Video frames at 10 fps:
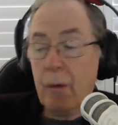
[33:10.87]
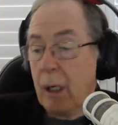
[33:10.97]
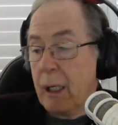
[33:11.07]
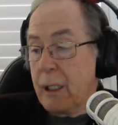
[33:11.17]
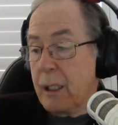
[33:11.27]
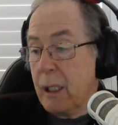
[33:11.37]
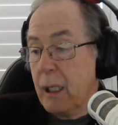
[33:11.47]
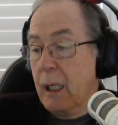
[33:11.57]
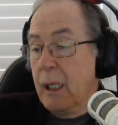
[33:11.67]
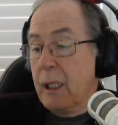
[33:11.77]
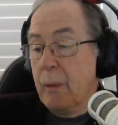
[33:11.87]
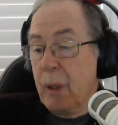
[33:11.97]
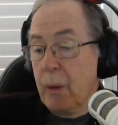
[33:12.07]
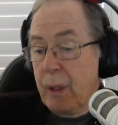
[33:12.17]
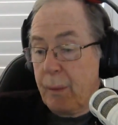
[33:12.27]
release to
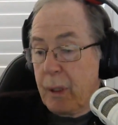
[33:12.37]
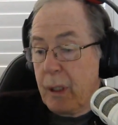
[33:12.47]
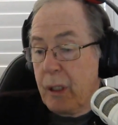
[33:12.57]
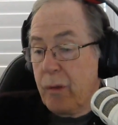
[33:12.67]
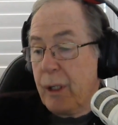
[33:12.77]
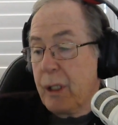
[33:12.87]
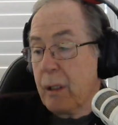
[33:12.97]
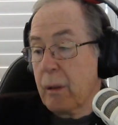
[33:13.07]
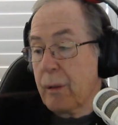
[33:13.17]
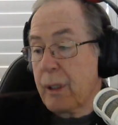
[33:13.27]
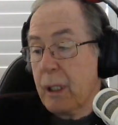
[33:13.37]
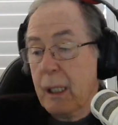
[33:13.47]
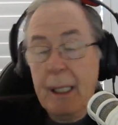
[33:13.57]
build up to the stretch goals.